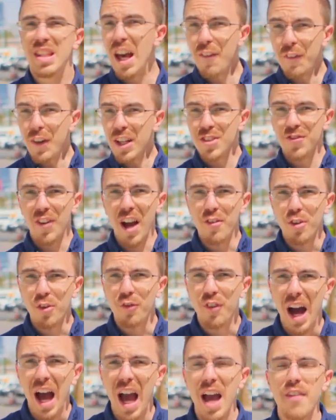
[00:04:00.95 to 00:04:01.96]
The
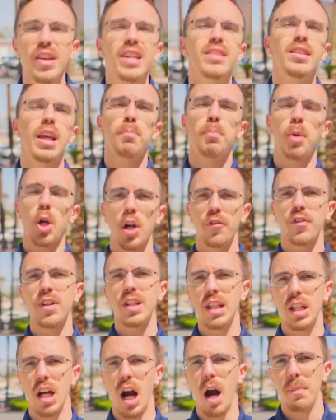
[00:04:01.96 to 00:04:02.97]
FX505 is a
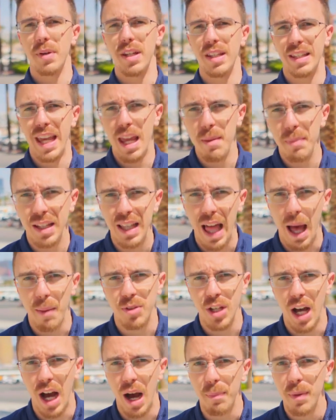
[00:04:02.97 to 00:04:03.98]
perfectly competent gaming
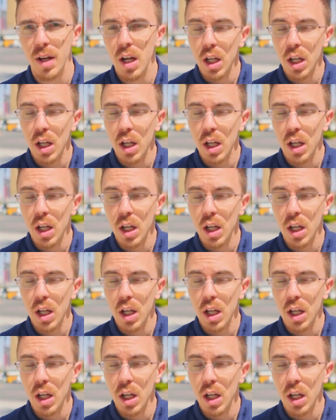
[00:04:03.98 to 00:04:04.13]
laptop.